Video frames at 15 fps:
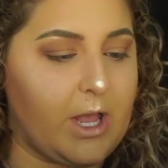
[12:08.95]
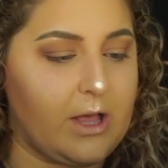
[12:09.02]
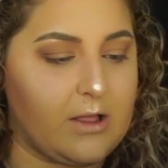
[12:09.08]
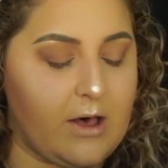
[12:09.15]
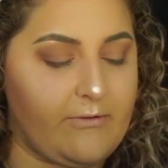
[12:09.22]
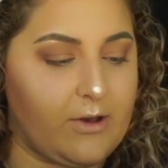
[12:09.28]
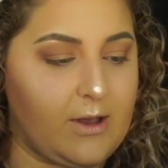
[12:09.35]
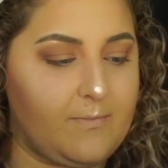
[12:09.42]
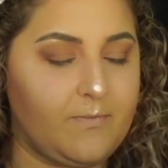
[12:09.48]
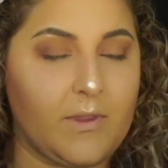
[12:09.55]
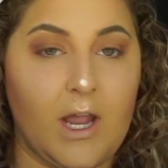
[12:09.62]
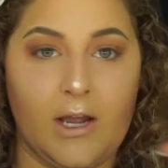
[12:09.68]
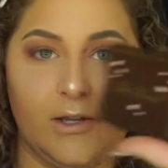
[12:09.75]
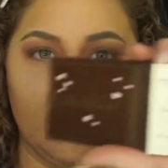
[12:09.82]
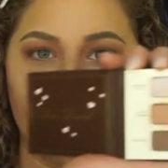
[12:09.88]
I love
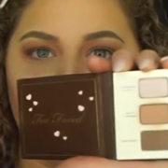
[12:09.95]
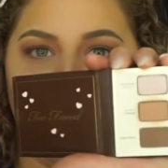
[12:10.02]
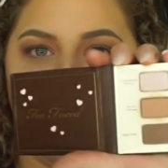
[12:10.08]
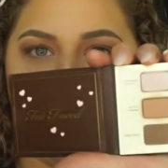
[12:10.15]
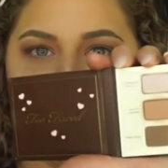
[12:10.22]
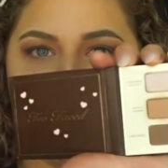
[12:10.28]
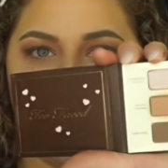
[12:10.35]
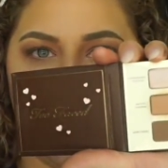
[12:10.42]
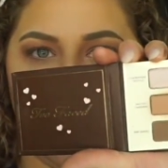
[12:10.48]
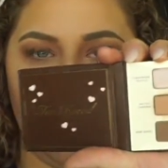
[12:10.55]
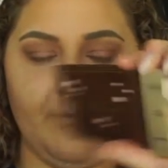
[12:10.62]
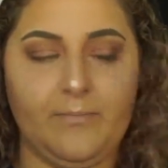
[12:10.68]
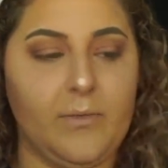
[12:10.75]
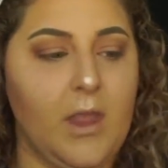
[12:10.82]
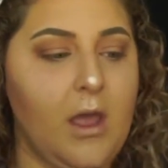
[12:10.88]
it. I use it all the
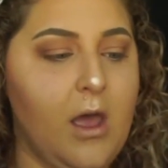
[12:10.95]
time.